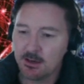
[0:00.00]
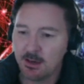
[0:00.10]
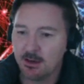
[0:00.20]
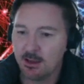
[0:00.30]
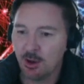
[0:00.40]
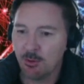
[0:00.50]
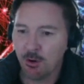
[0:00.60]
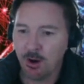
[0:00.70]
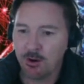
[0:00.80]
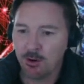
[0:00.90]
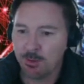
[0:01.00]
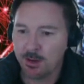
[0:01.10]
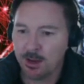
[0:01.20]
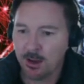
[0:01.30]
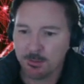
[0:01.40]
and O'Brien not
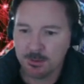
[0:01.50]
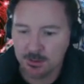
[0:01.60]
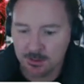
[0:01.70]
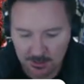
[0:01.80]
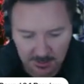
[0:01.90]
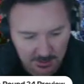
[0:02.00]
being able to